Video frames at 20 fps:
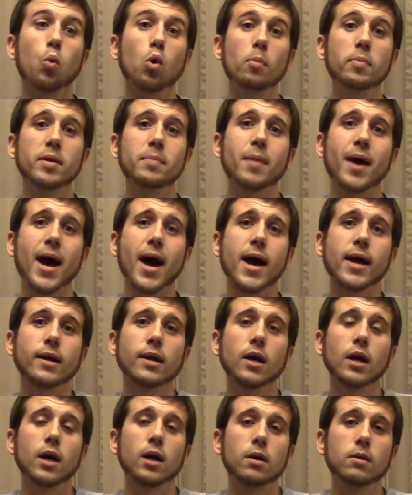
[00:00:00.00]
We'll be
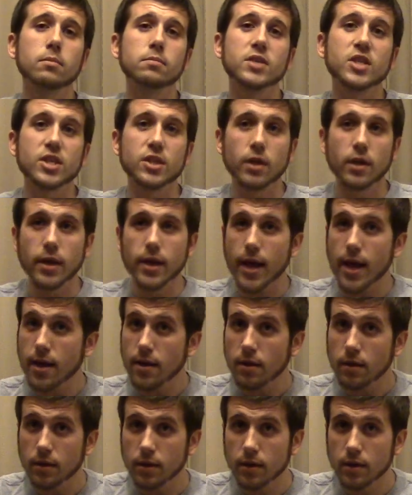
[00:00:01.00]
back
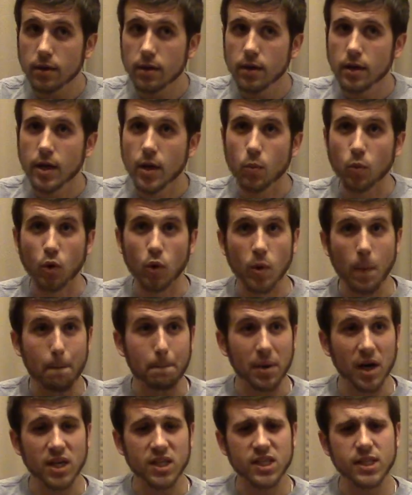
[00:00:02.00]
Sunday, and we're going to
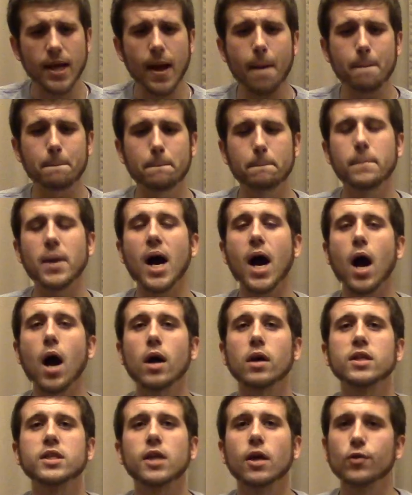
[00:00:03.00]
bust that box.